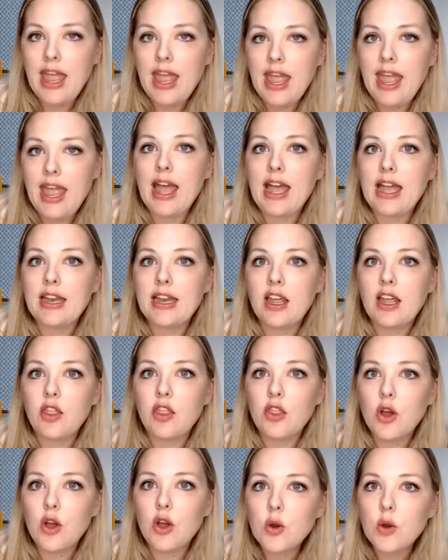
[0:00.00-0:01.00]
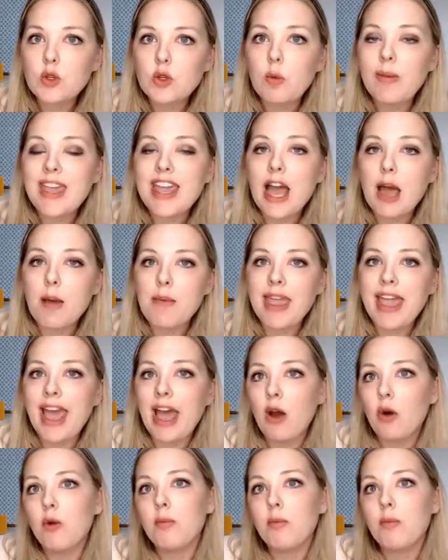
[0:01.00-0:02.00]
And those will be coming
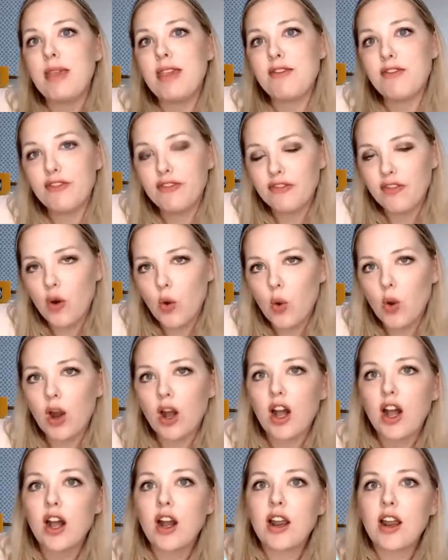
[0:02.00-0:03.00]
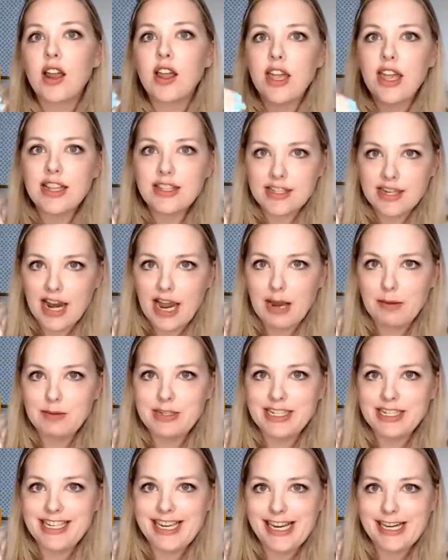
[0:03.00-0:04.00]
out before it's time
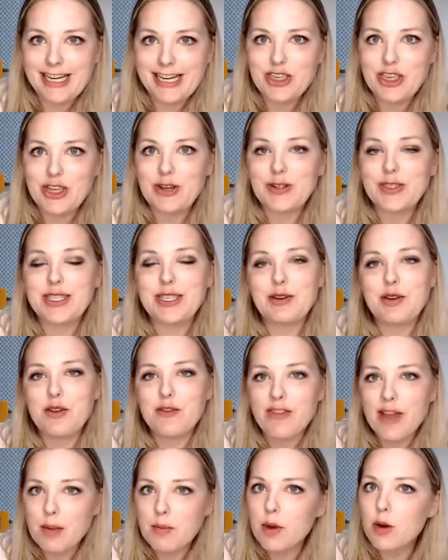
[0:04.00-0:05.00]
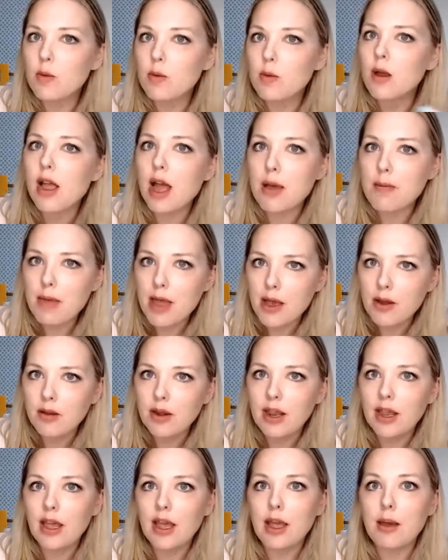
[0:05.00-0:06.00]
to teach those. So November will come out
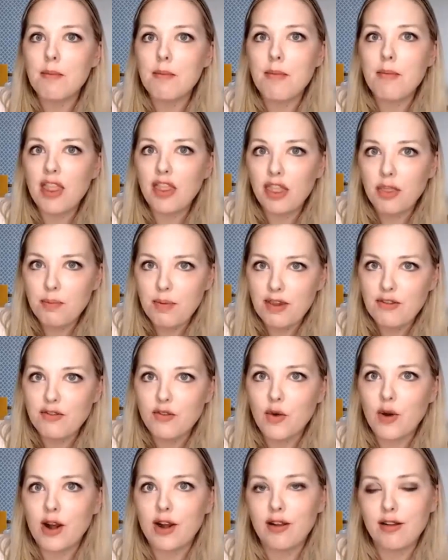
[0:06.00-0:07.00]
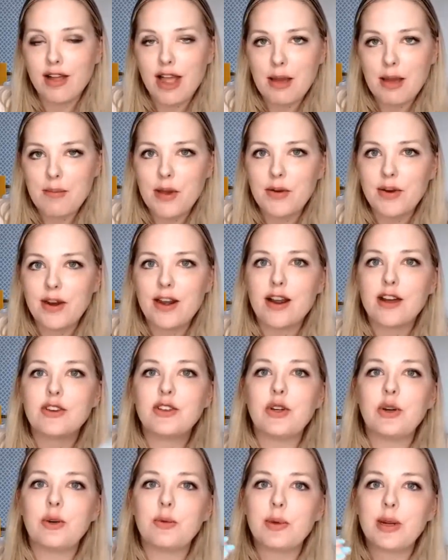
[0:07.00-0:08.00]
a month before. It'll come out in
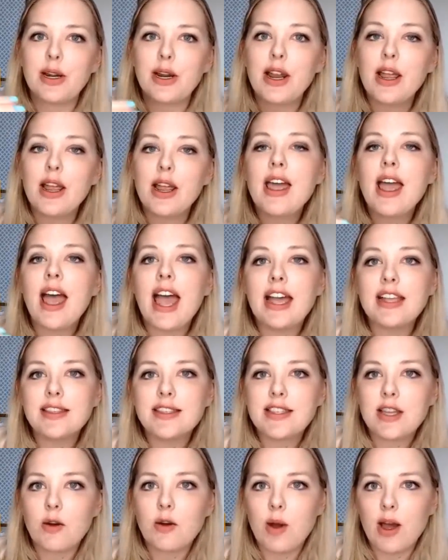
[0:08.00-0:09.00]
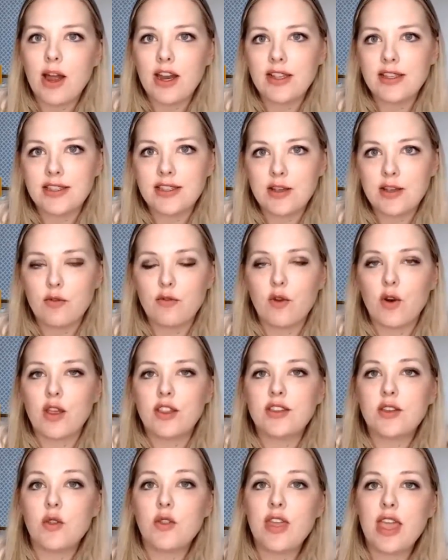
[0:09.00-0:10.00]
October, and so on and so
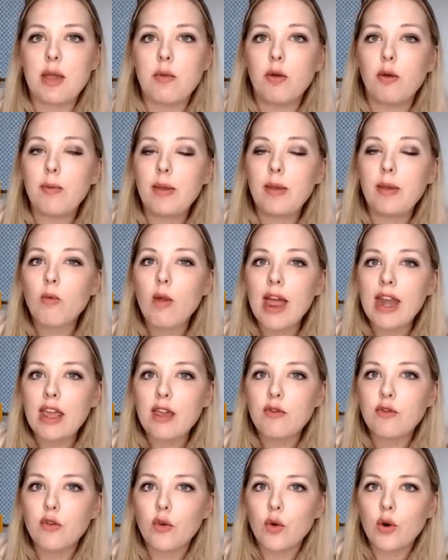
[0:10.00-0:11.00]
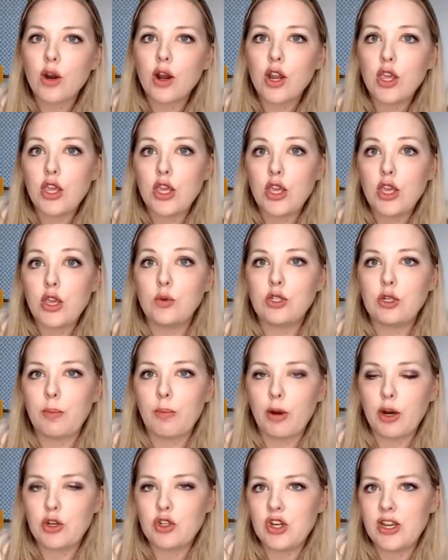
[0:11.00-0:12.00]
forth. So they will be ready for you to
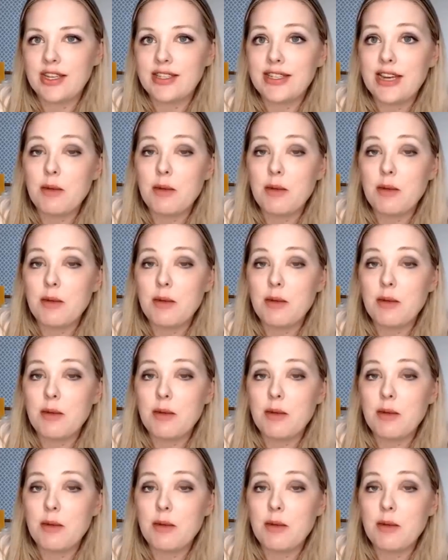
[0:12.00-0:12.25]
purchase.